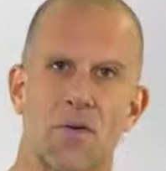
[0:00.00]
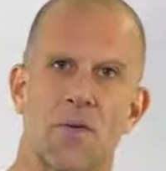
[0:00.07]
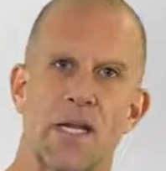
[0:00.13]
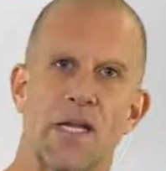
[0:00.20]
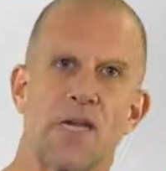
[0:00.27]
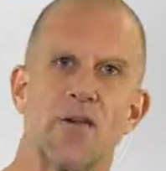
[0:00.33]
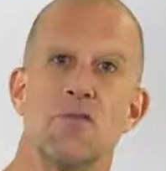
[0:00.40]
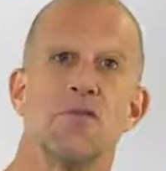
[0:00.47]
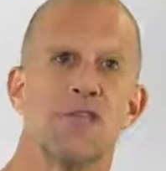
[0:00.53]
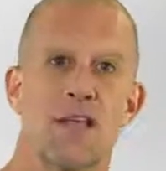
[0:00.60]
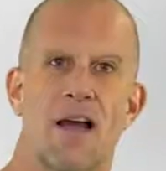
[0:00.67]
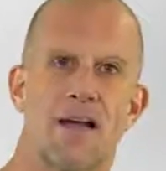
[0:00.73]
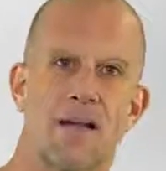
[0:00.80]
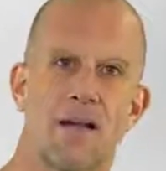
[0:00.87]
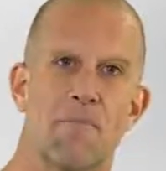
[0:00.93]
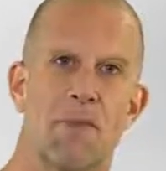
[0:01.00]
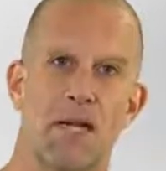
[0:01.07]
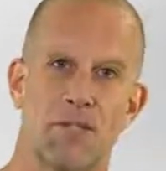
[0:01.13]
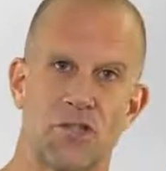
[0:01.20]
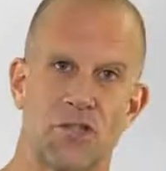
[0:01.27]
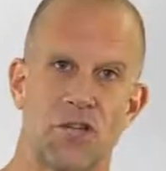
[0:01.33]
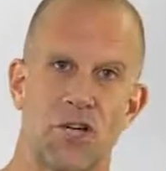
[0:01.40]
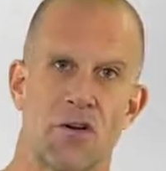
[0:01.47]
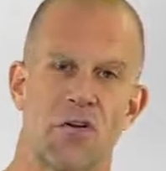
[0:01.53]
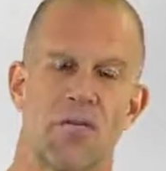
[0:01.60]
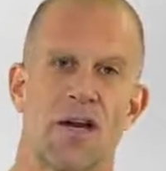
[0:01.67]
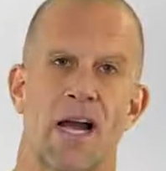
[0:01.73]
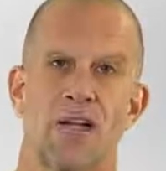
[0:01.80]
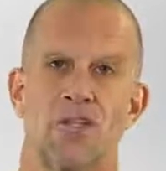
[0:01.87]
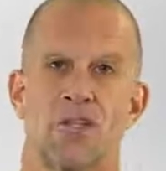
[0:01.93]
We use that combustion
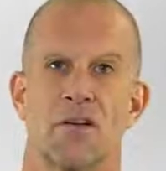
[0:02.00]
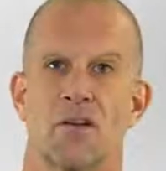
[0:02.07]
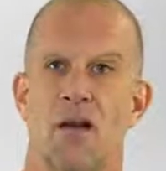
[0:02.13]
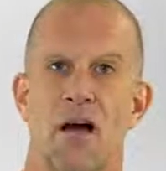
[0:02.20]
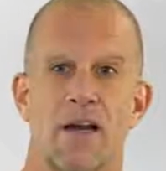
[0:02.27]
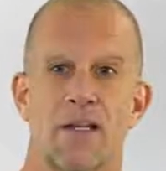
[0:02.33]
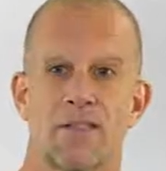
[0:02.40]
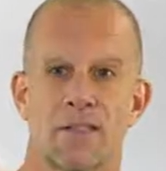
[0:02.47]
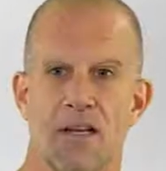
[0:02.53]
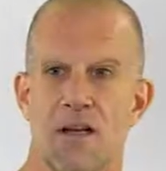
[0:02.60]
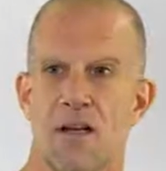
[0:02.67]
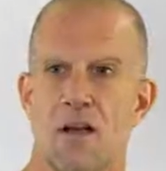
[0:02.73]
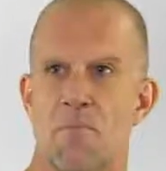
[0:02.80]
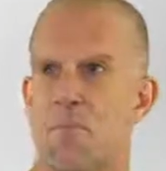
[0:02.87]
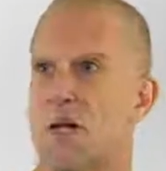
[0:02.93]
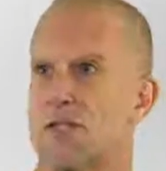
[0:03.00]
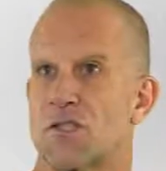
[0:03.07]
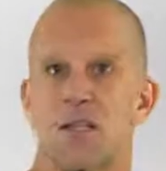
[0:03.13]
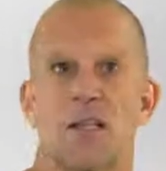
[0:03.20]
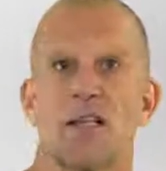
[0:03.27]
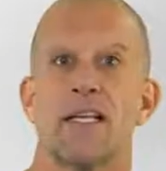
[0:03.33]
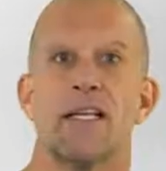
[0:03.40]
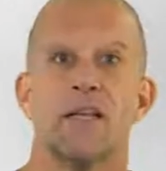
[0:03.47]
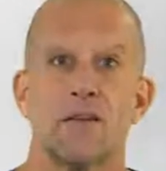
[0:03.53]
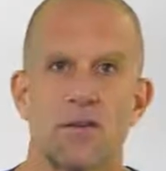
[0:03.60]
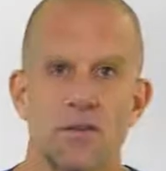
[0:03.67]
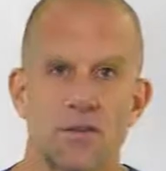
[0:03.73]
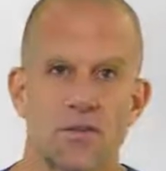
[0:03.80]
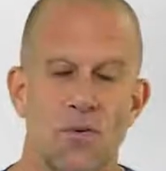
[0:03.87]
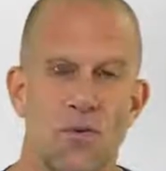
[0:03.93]
reaction a lot. It's a much
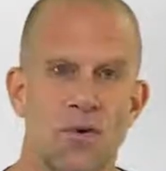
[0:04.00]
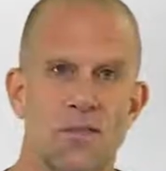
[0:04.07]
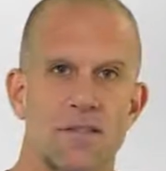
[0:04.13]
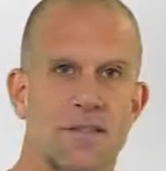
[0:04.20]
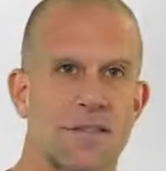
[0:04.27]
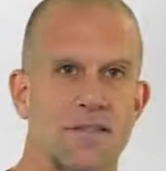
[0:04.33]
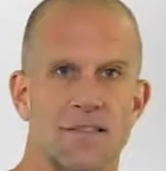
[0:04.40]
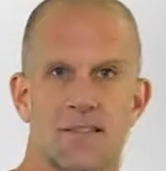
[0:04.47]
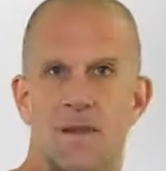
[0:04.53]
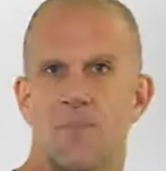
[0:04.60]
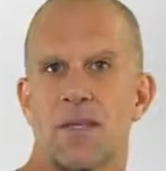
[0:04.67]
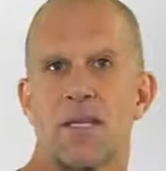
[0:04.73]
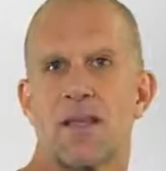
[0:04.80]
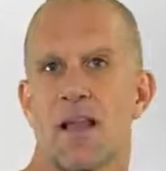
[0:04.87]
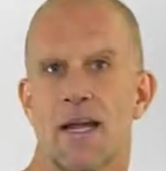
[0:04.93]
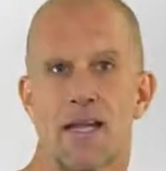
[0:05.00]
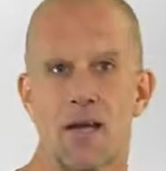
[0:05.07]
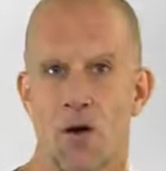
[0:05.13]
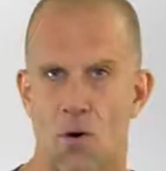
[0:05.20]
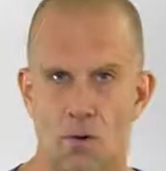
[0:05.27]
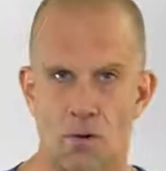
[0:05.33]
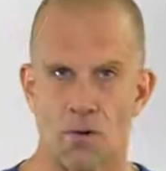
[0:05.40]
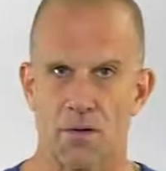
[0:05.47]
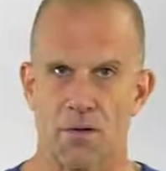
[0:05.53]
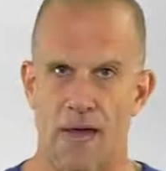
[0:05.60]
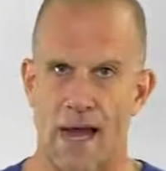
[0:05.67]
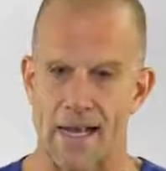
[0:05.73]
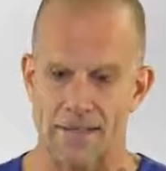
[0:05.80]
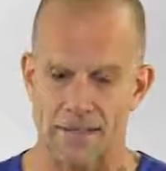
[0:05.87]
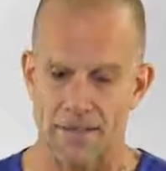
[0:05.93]
cleaner source than something like coal or
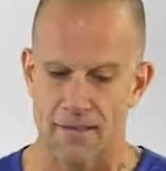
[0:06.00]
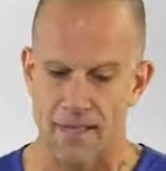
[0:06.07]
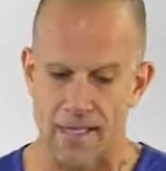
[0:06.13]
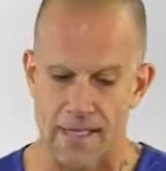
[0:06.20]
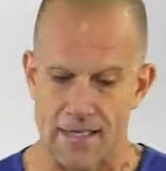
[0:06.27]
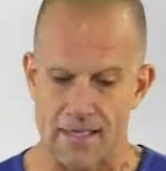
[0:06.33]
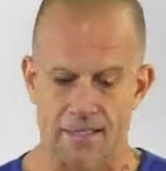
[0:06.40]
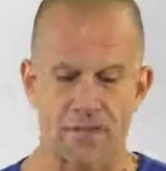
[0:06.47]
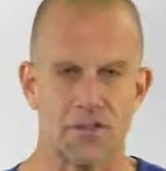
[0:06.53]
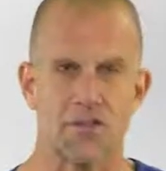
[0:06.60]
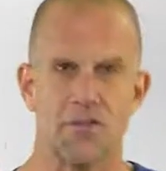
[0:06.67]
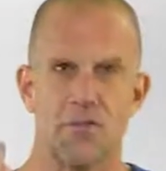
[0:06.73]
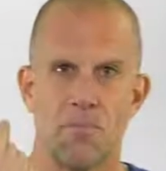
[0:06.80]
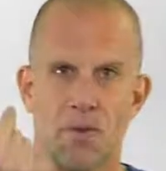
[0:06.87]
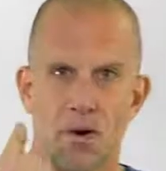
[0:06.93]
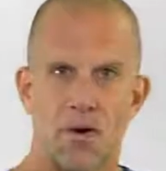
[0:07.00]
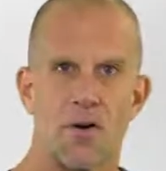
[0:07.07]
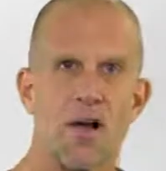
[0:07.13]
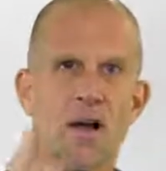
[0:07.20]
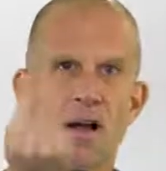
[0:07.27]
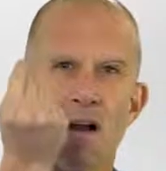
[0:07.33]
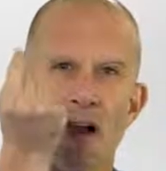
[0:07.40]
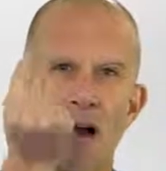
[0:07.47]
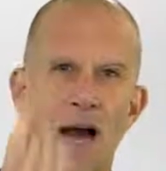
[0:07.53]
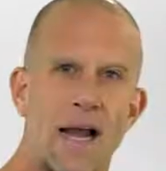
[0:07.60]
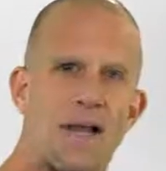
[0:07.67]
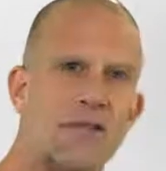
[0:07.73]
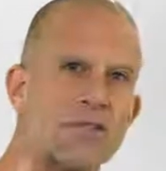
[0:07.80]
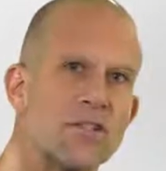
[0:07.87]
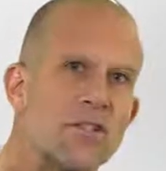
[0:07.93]
gasoline is, as you burn
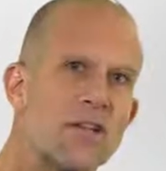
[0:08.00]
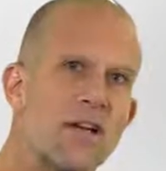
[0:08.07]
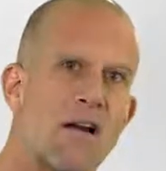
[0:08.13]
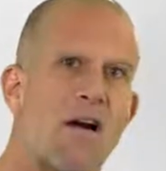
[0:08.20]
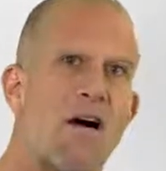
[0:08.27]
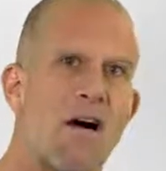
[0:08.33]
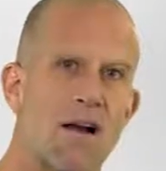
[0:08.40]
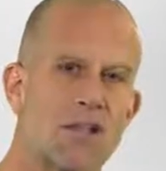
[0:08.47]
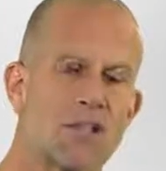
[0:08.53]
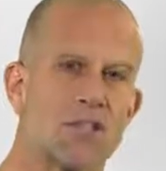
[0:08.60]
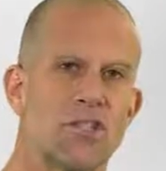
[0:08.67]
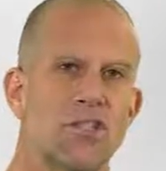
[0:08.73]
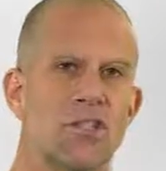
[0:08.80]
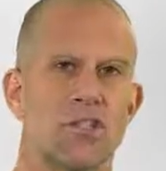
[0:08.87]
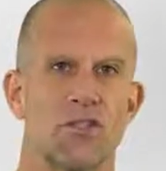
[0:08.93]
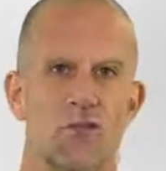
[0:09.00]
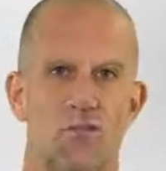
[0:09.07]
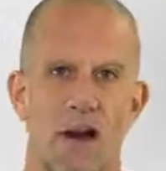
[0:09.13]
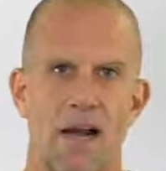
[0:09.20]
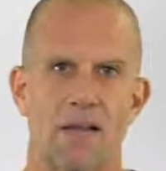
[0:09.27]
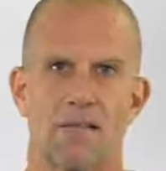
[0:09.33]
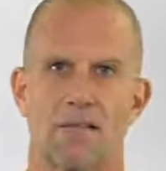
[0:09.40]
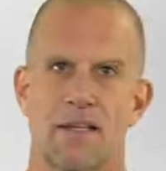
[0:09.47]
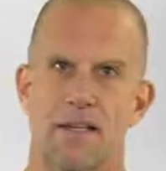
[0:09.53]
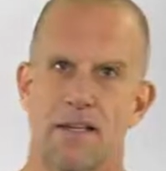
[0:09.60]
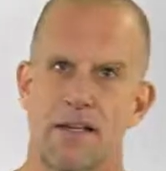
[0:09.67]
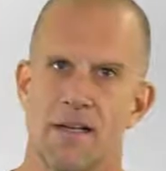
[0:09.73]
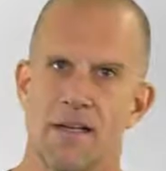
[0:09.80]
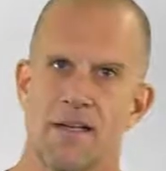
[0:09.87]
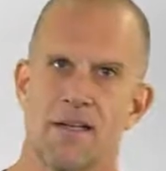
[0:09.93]
hydrogen and oxygen
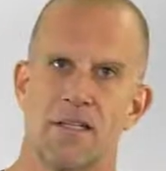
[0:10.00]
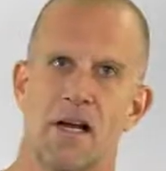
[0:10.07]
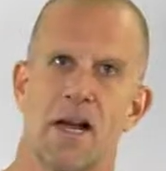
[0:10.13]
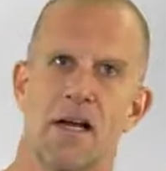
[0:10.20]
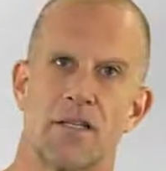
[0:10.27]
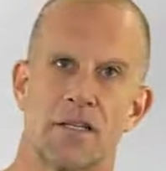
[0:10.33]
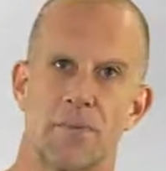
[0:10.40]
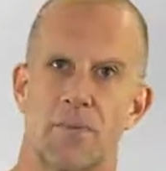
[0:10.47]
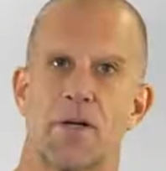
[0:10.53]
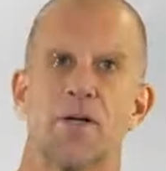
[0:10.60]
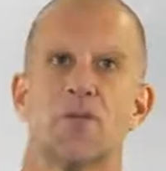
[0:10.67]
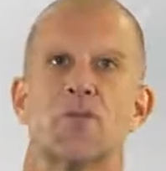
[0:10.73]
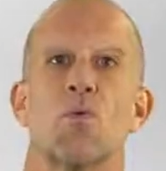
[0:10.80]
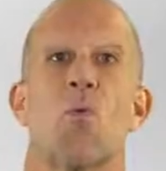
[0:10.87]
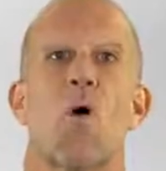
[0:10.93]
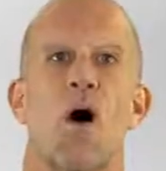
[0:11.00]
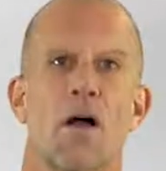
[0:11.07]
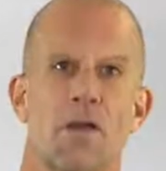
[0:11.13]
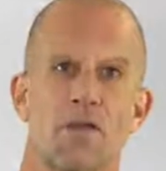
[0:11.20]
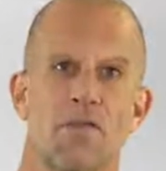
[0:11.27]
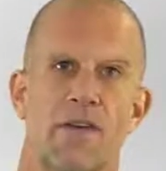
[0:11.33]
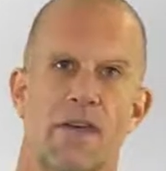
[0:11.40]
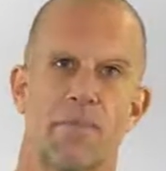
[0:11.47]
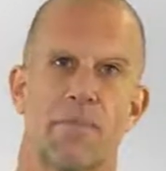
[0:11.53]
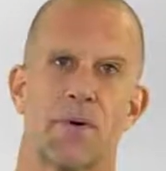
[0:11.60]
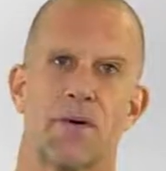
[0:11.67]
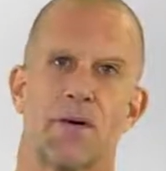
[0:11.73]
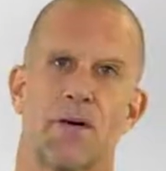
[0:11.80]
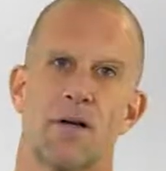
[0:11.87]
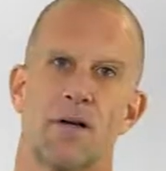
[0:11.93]
directly uh, to produce water
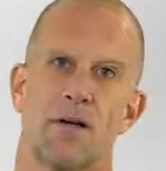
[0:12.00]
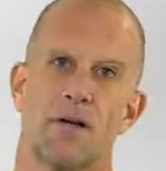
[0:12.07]
vapor.